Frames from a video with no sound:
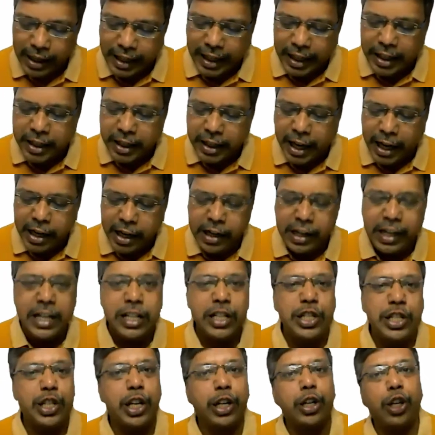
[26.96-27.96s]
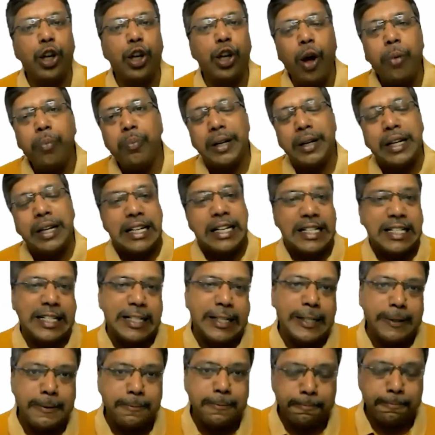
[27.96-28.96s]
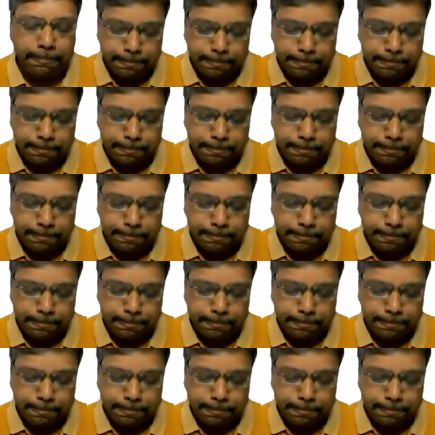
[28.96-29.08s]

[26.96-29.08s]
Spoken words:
it can reach the top is.